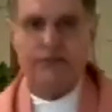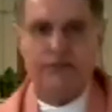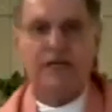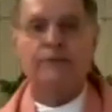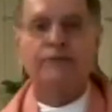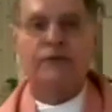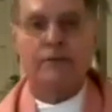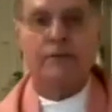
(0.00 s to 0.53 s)
It
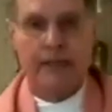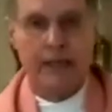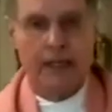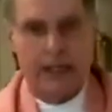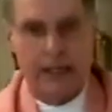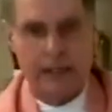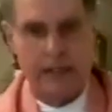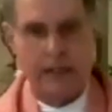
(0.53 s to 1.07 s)
seems to
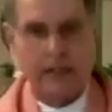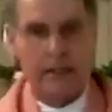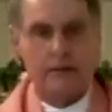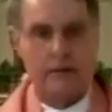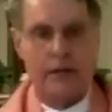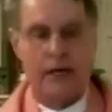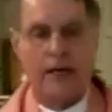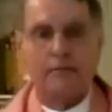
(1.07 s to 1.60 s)
me
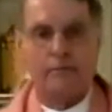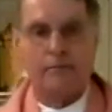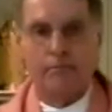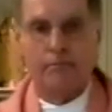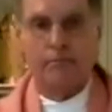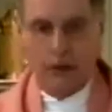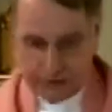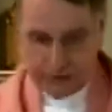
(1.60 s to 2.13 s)
that